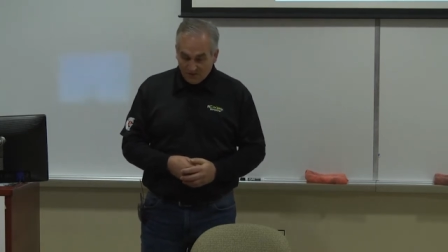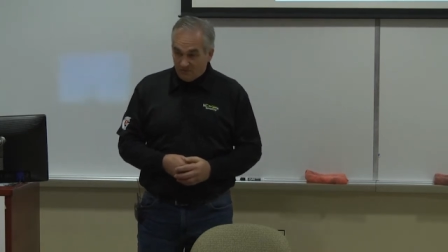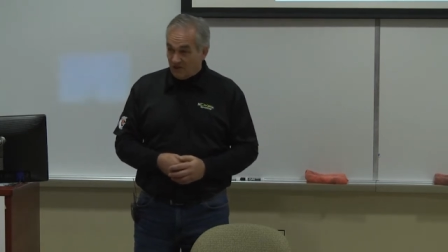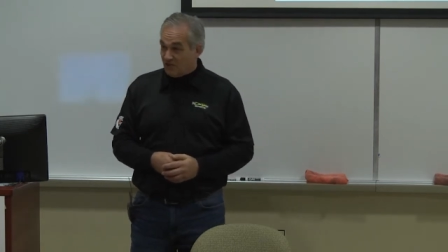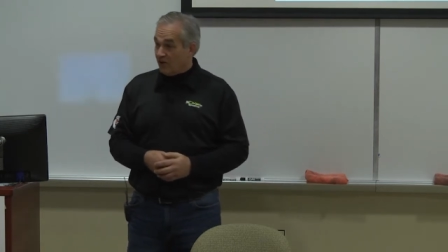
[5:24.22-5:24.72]

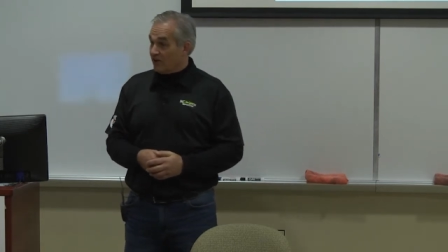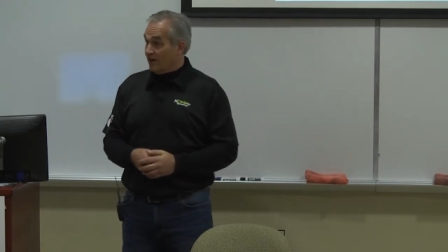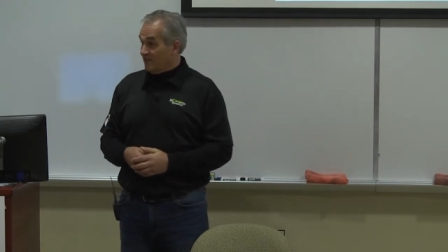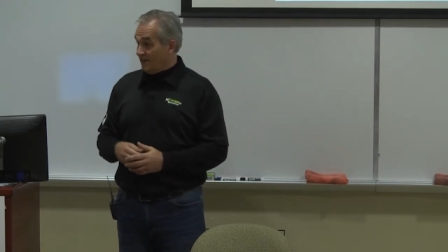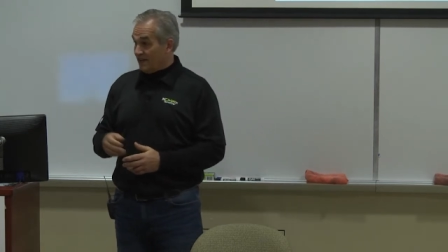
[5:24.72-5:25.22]
My daughter,
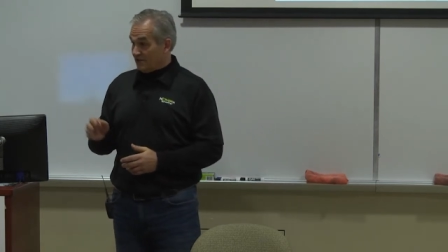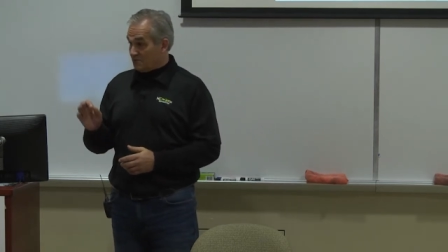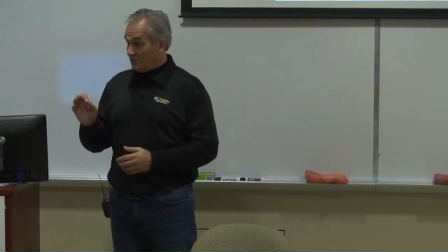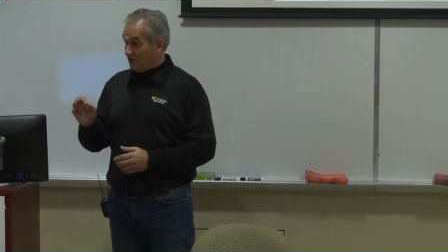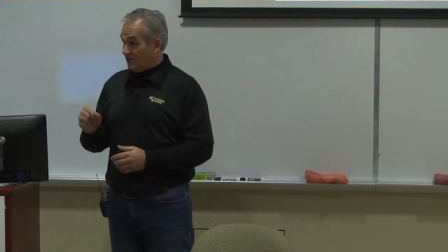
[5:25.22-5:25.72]
I think, has a
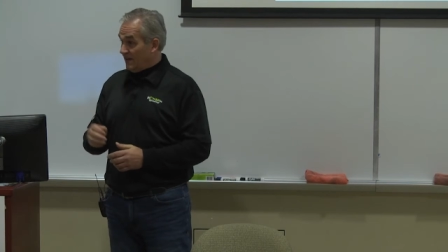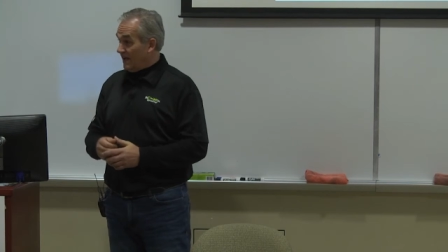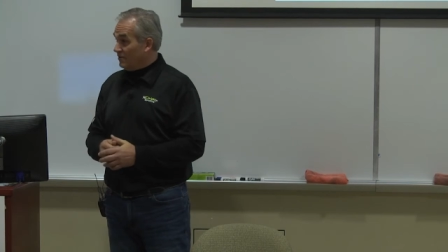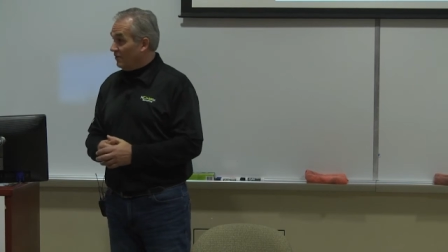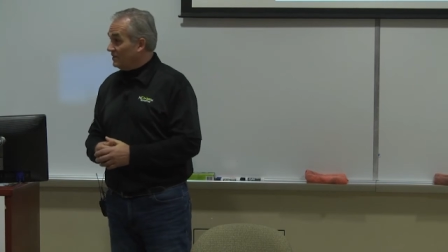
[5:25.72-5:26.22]
pretty good
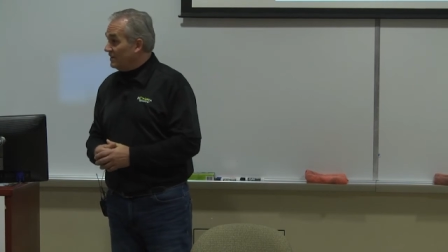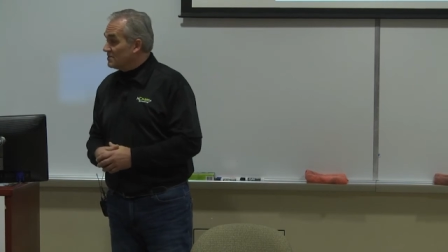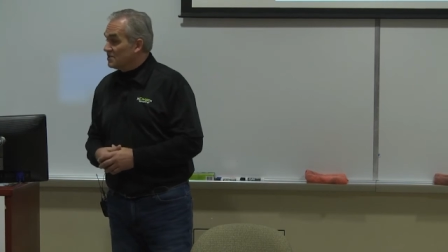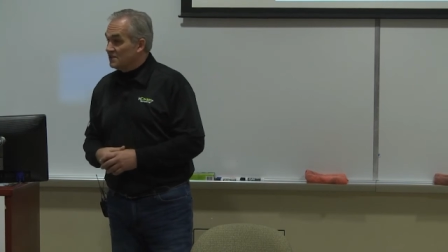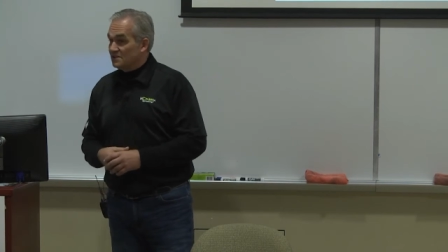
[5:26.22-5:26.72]
handle on this.
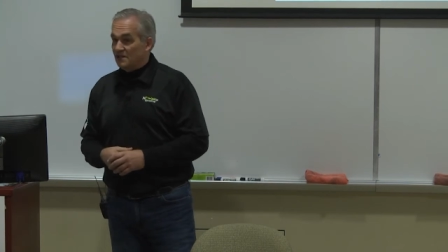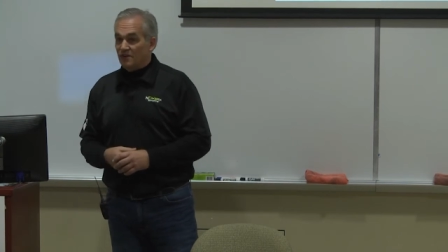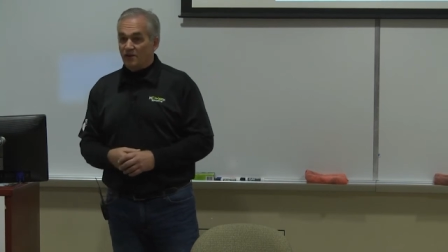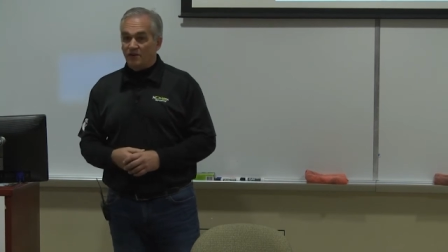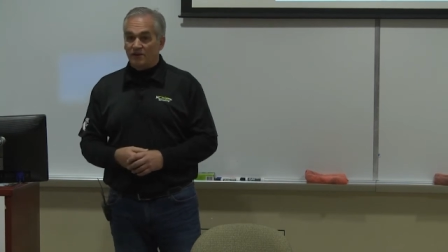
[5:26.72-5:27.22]
She's in
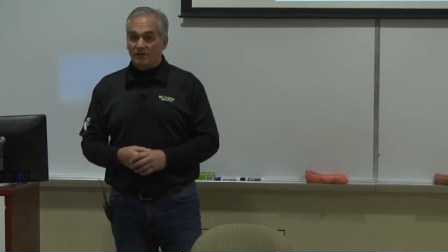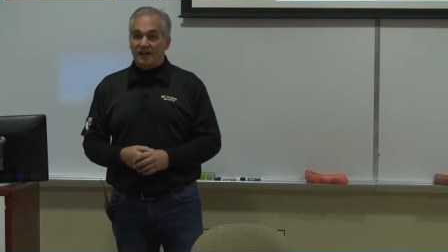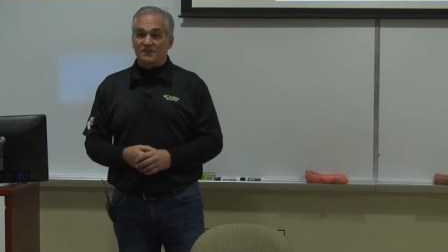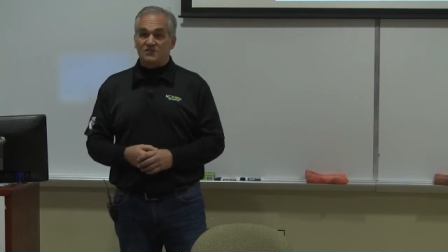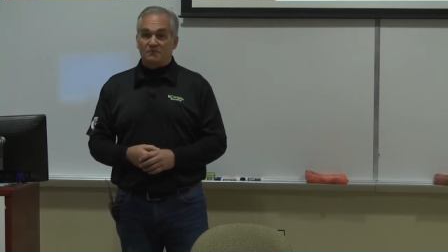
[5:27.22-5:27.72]
her
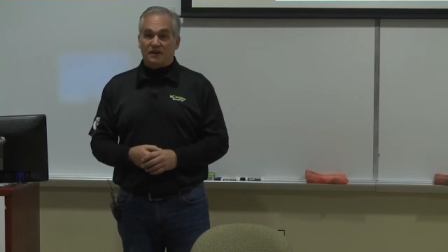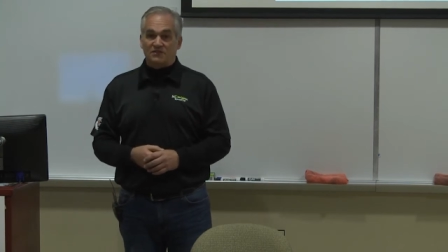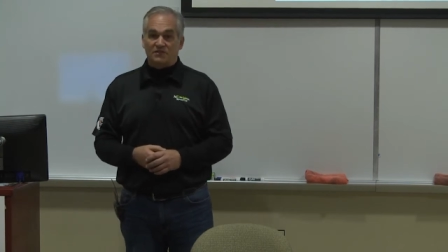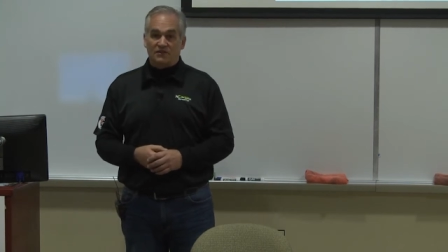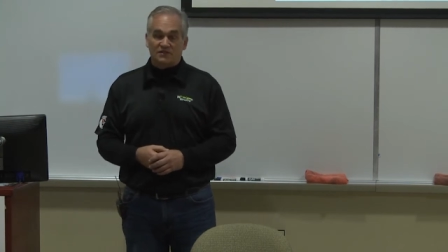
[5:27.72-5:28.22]
last
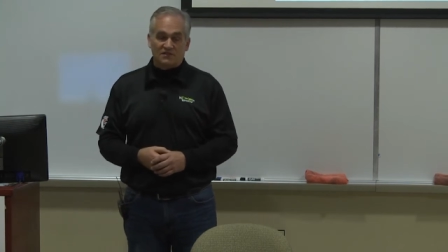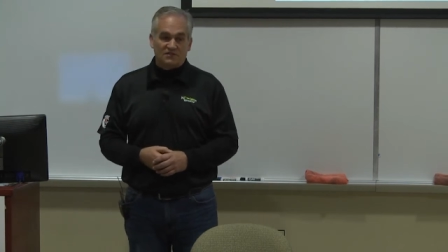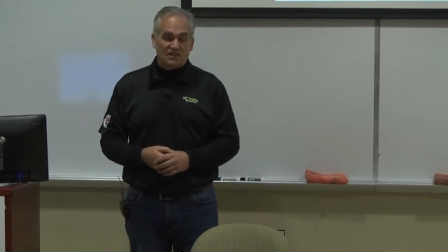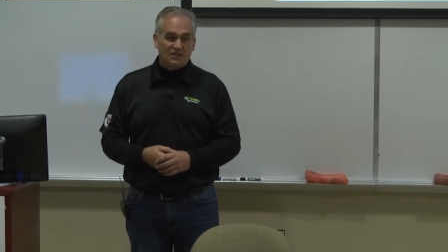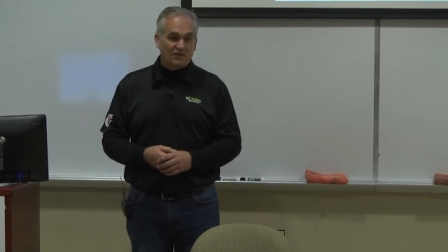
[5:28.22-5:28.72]
semester as a
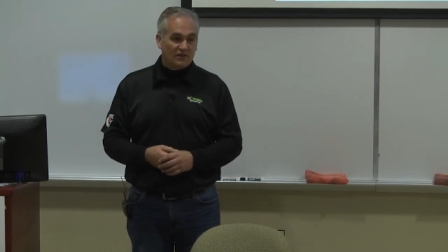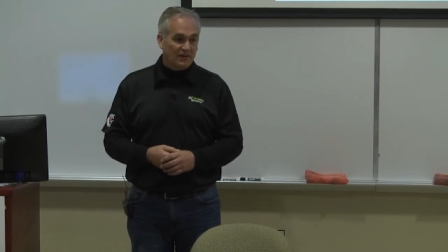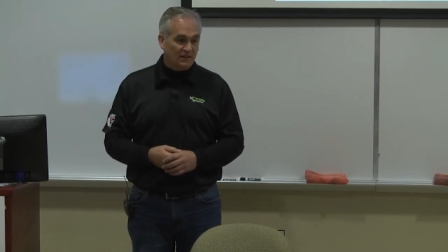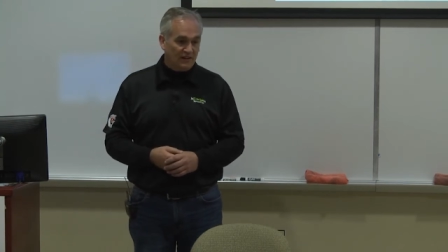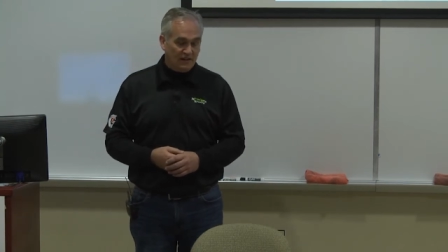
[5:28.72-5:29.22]
senior
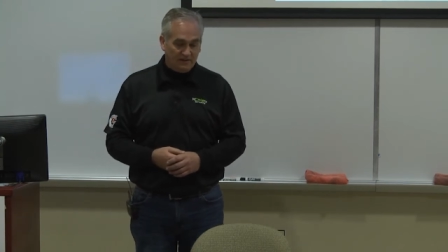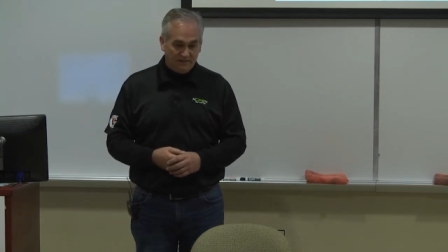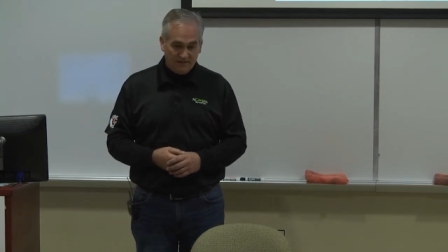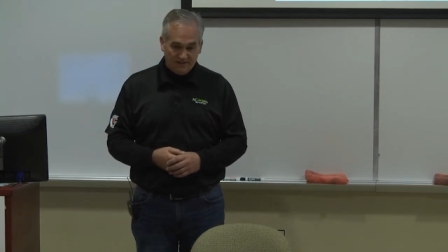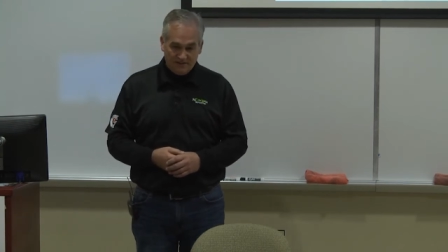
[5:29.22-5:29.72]
in, uh,
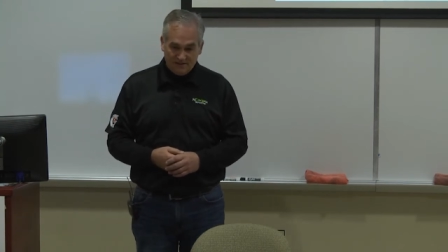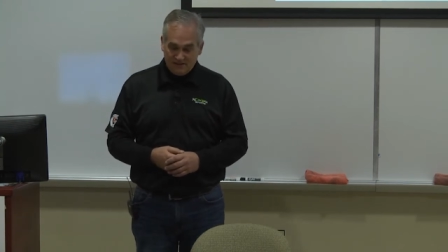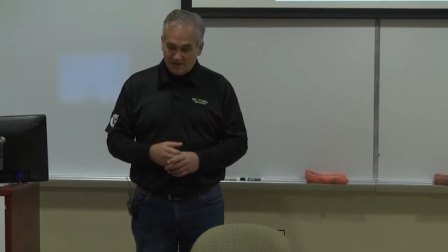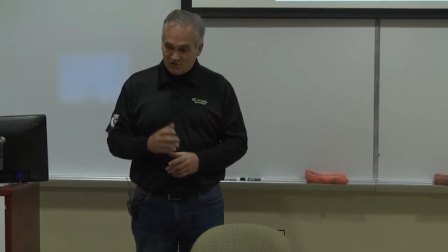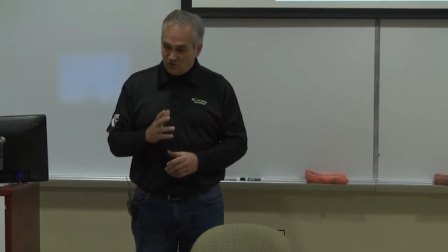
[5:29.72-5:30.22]

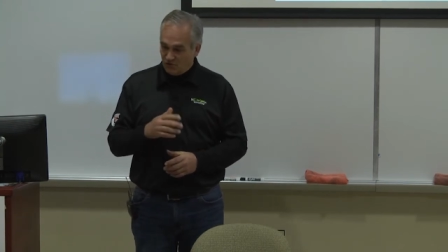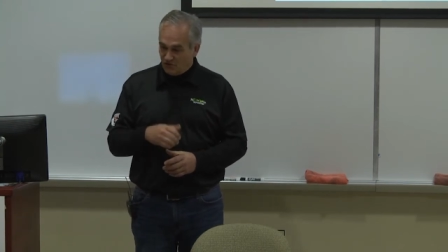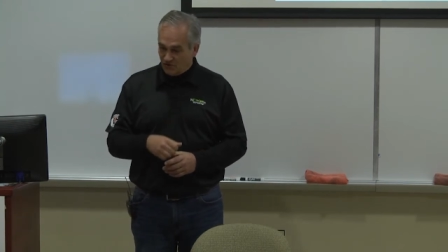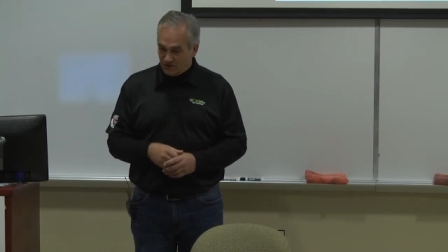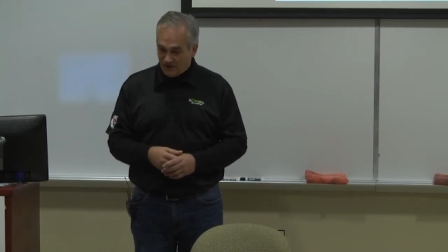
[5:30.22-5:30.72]
at a school
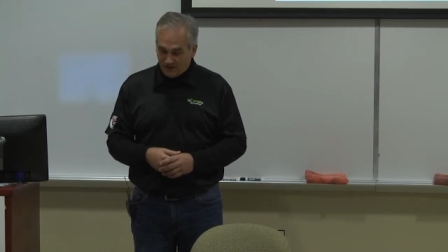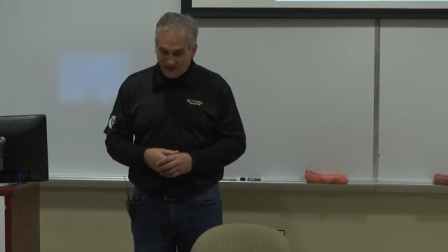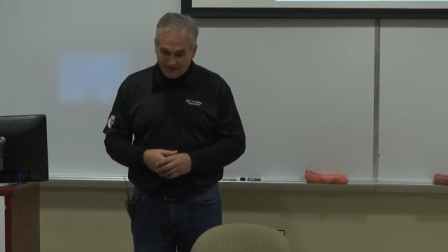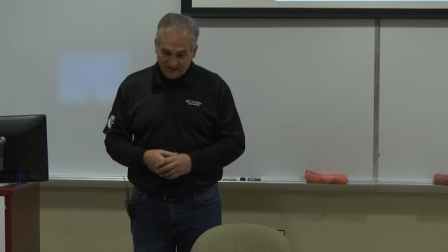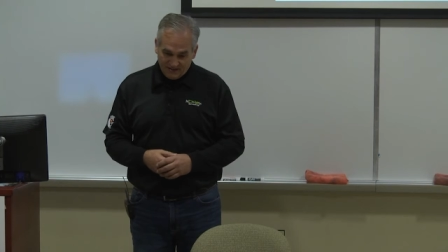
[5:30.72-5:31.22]
in North
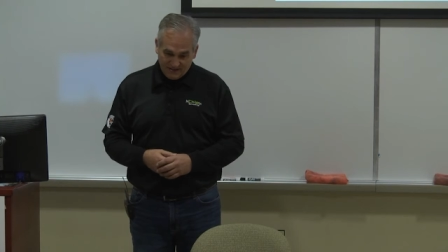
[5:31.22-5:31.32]
Carolina.